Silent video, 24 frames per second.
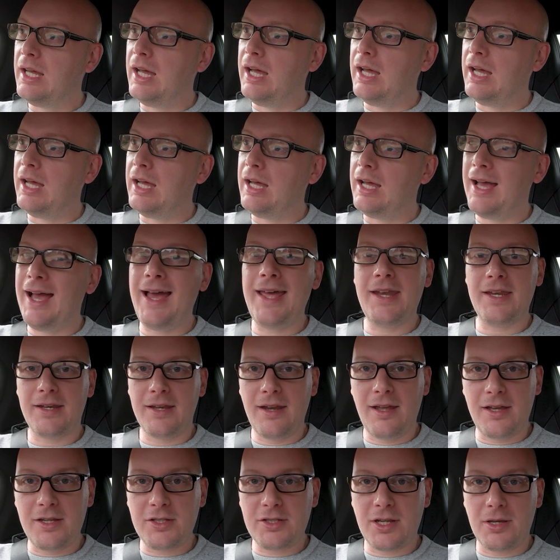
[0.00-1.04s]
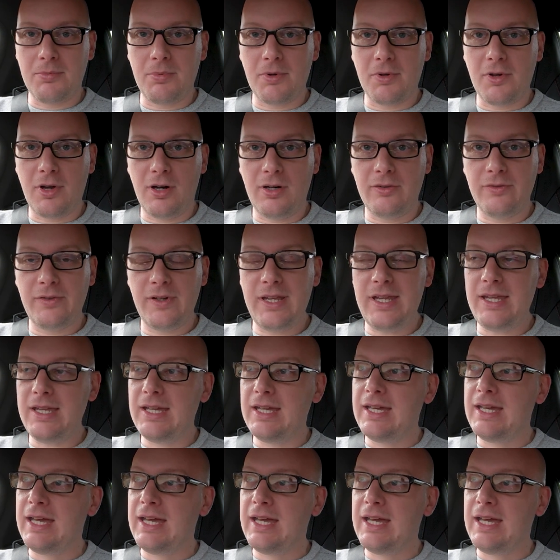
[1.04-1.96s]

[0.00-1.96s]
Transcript: and a nice cup of coffee,